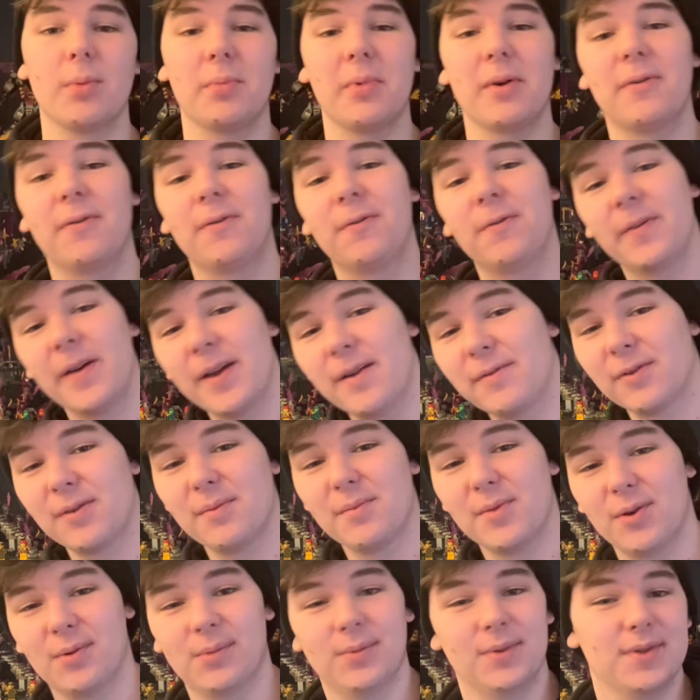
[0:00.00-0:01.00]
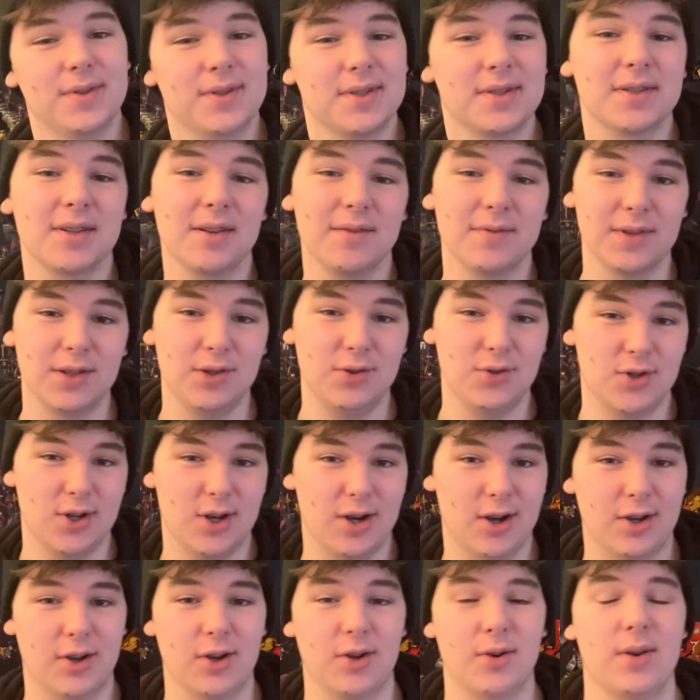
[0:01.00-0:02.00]
my favourite moments of
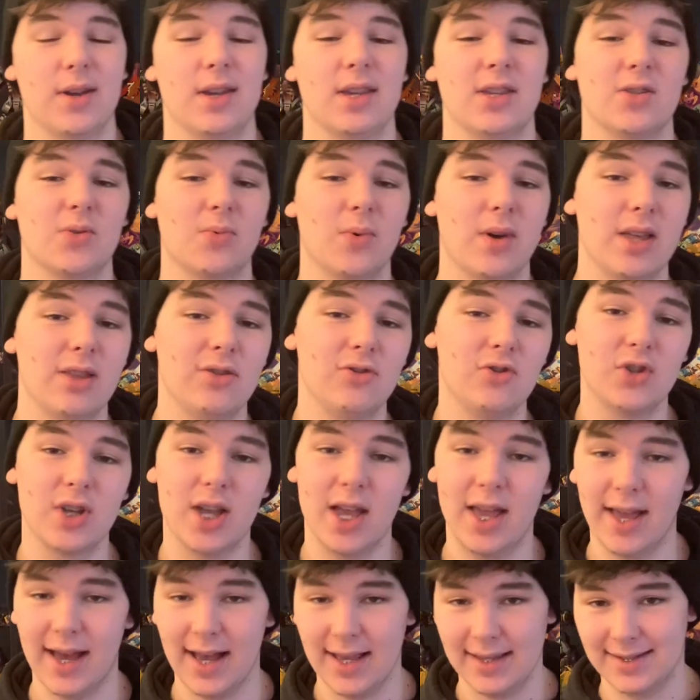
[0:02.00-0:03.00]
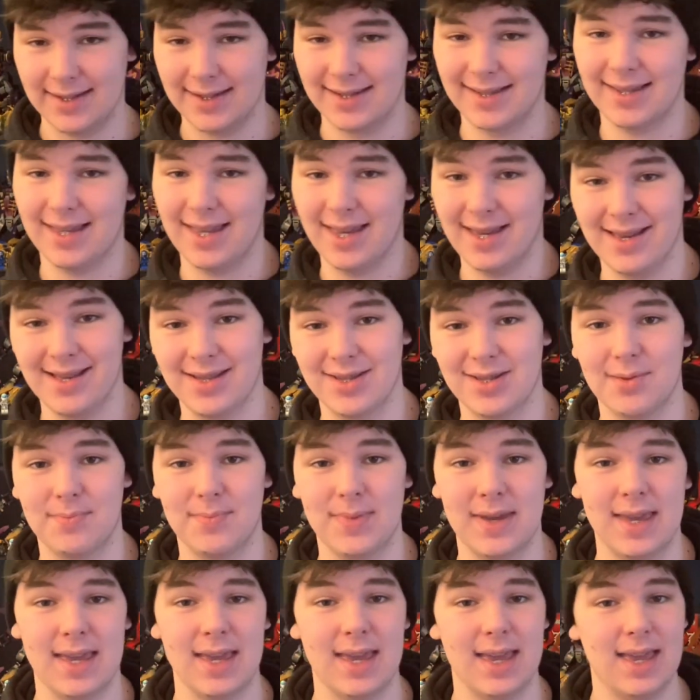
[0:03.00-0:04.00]
Ninjago is when Jay asks Nia to
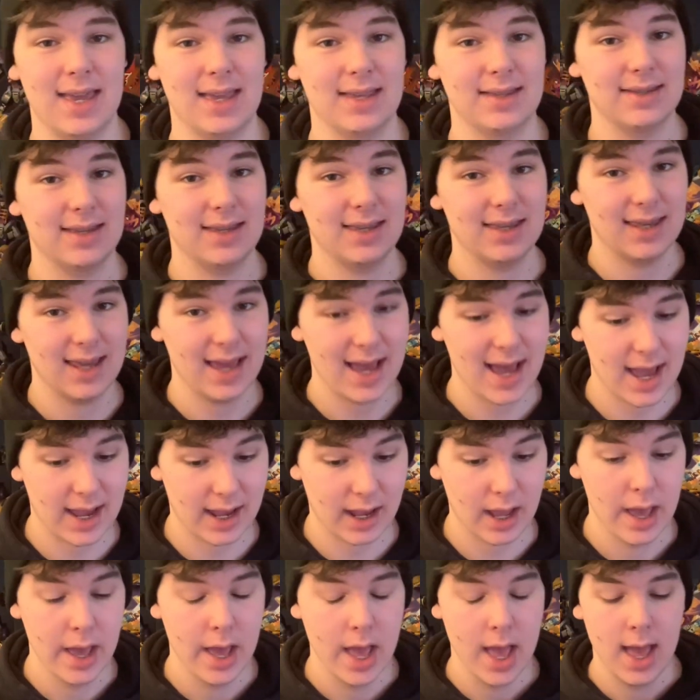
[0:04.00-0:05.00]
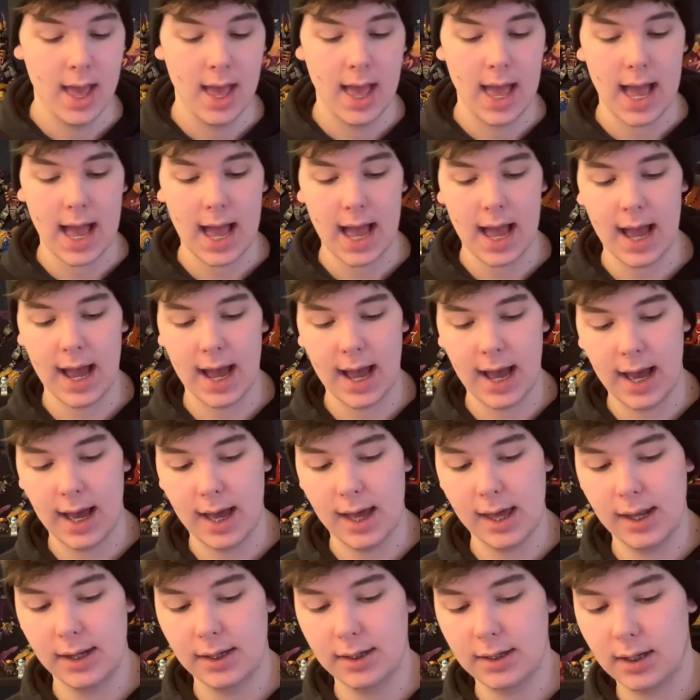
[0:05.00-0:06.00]
be his Yang,
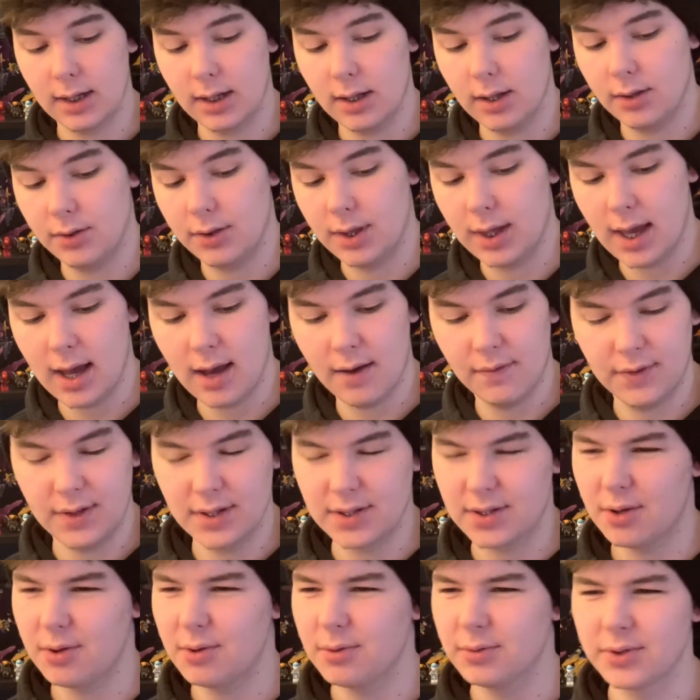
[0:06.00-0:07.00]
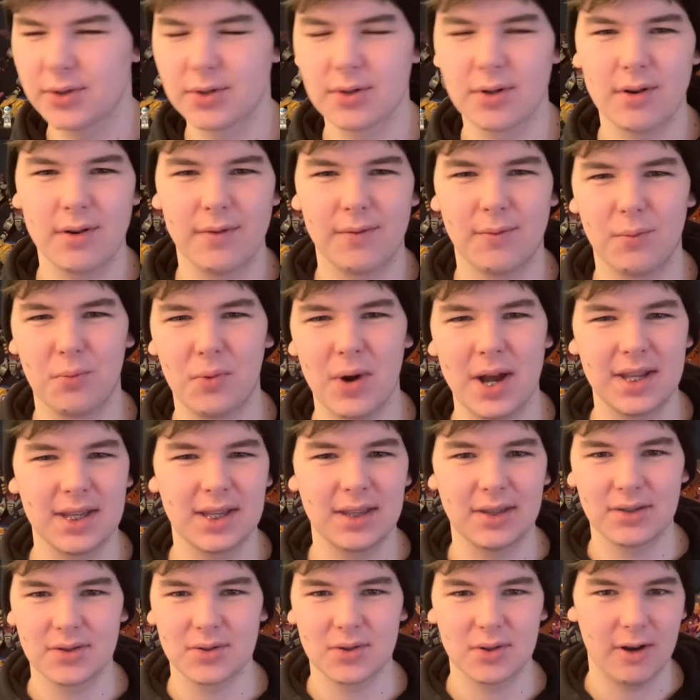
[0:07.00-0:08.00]
and they have this whole sort of
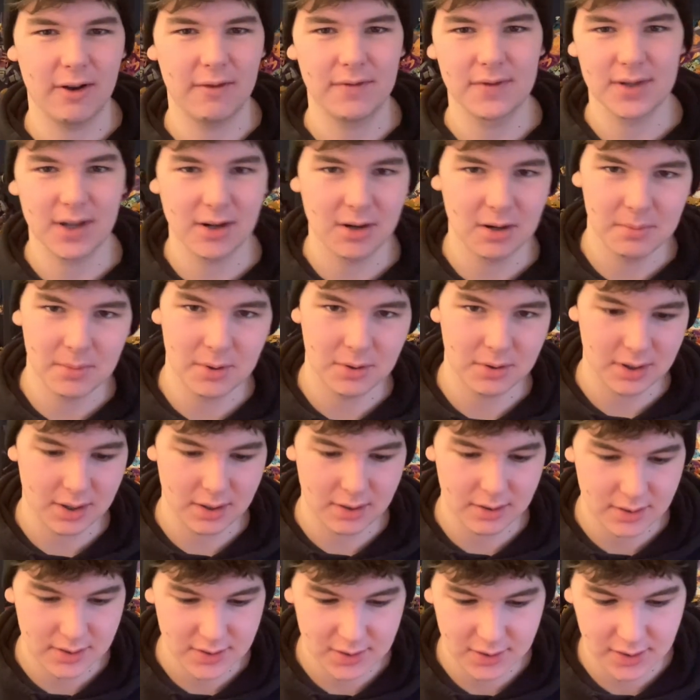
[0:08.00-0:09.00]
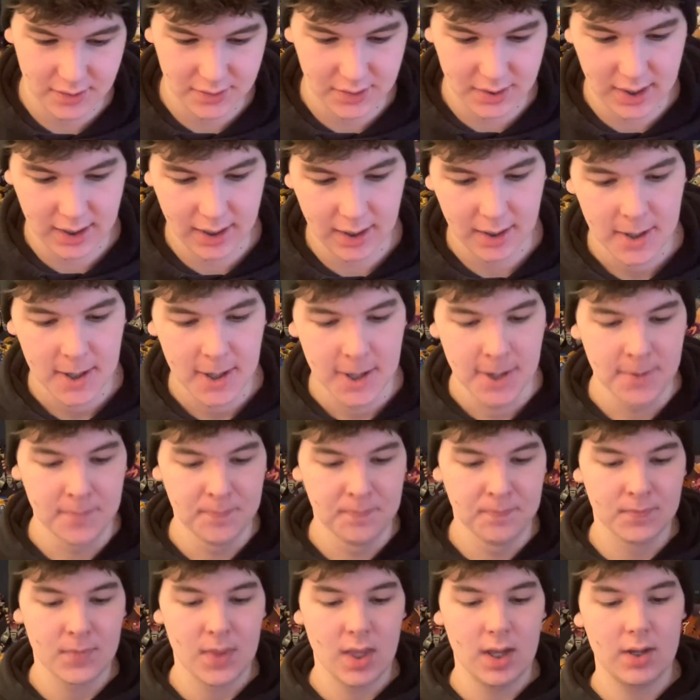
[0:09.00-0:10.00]
wedding sort of ceremony sort of thing.
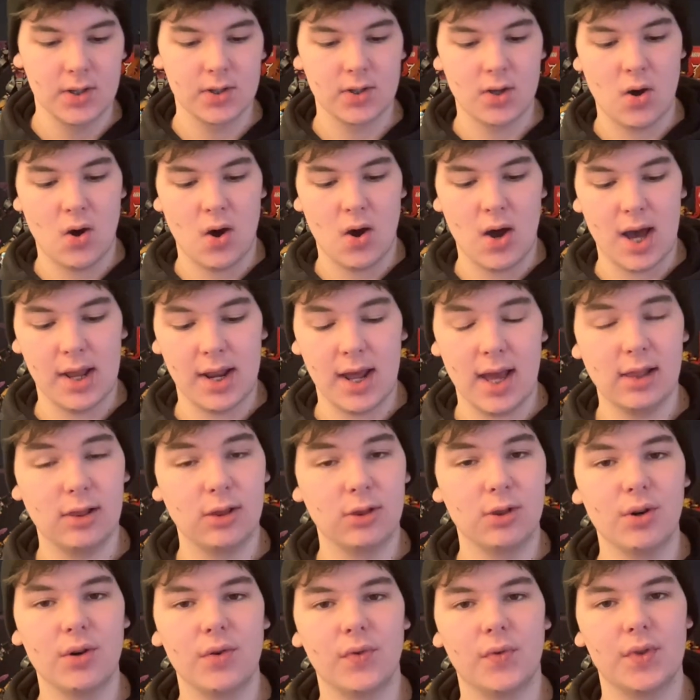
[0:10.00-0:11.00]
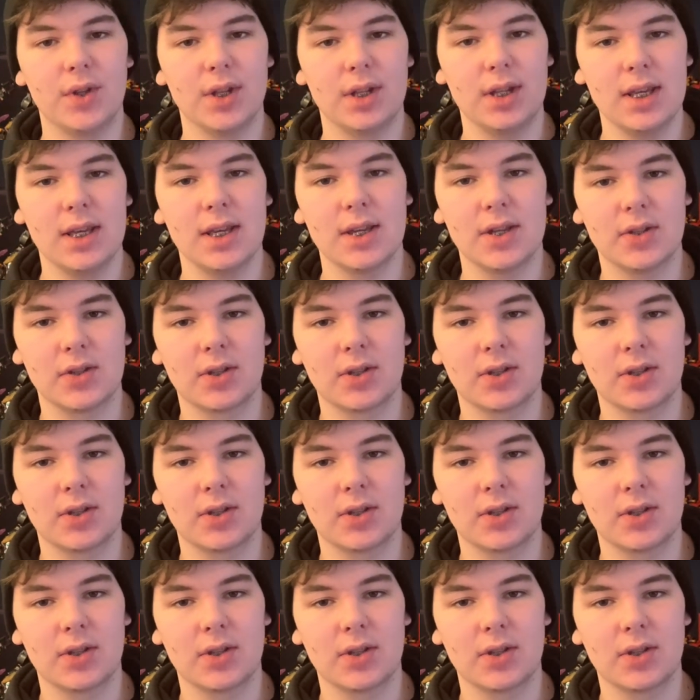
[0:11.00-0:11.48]
So, and I loved Nia's